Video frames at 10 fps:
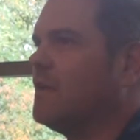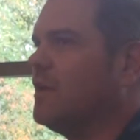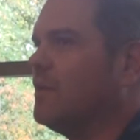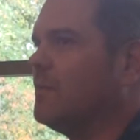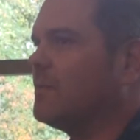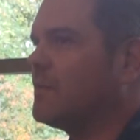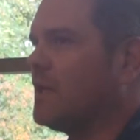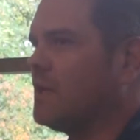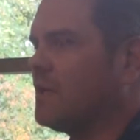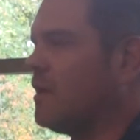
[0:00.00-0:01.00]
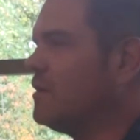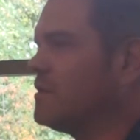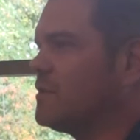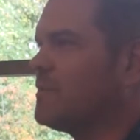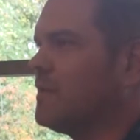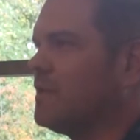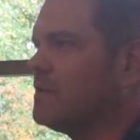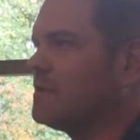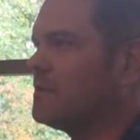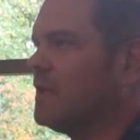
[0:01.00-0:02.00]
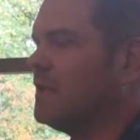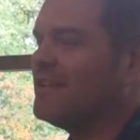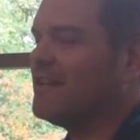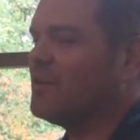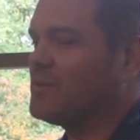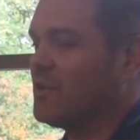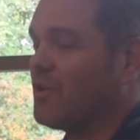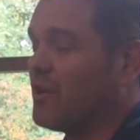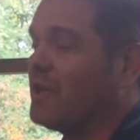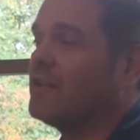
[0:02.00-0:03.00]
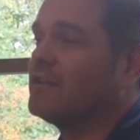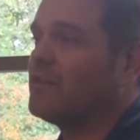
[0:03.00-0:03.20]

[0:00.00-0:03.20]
kind of the college experience, and it was a great